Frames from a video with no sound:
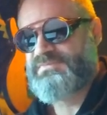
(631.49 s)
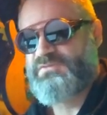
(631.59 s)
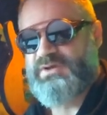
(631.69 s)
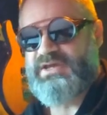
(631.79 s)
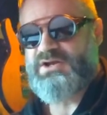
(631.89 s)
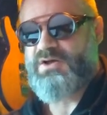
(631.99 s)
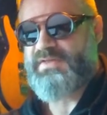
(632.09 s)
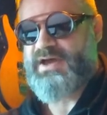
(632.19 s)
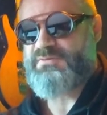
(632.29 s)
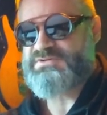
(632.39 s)
Forget all
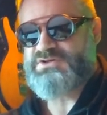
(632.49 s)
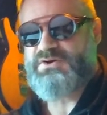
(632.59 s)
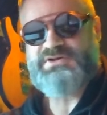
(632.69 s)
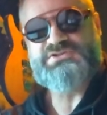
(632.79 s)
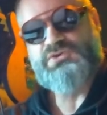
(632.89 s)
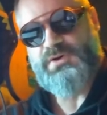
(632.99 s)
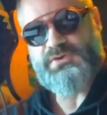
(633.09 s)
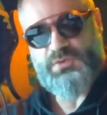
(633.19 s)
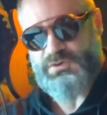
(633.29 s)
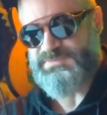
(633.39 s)
that. We're starting at
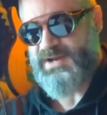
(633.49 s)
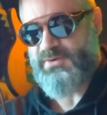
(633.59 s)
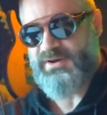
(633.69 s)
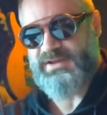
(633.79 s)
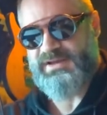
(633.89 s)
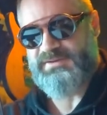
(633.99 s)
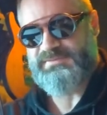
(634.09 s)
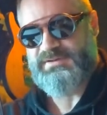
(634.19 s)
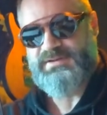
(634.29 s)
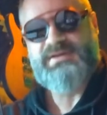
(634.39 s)
200 horsepower again.